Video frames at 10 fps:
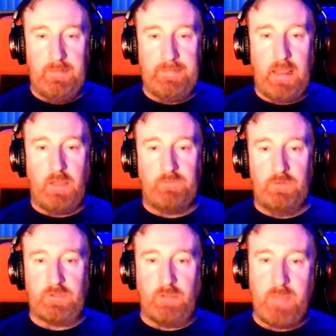Now, I've
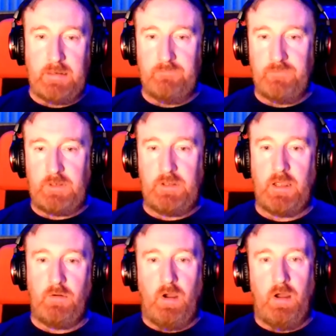also made a
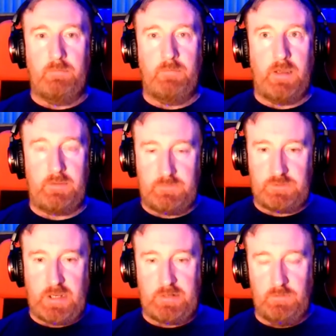video on my
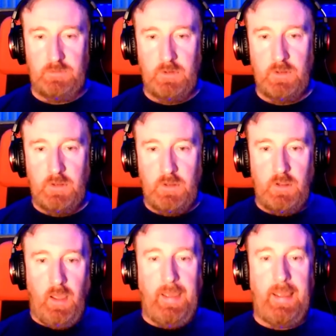channel,
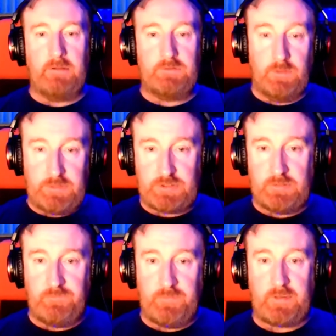how to
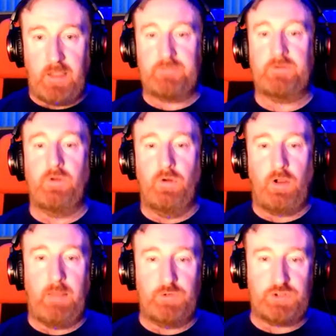audition for the Casting Call
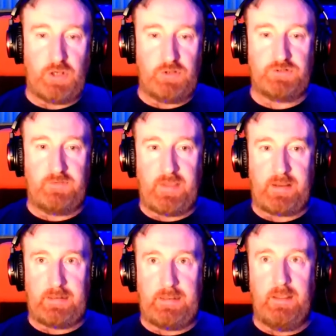Club, which shows you
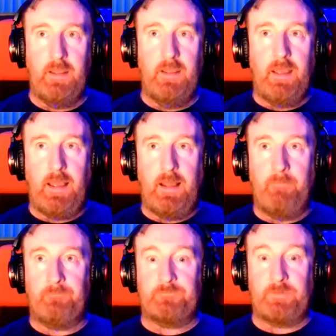exactly
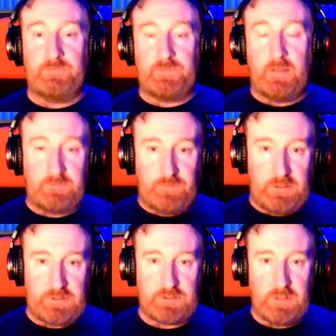from start to
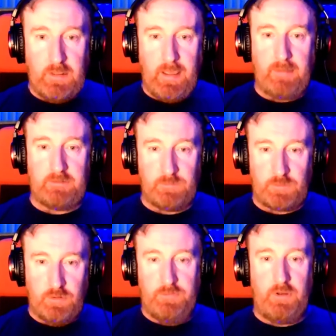finish, how to
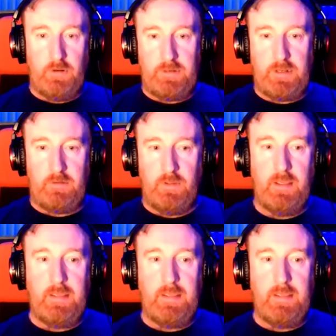record the audio,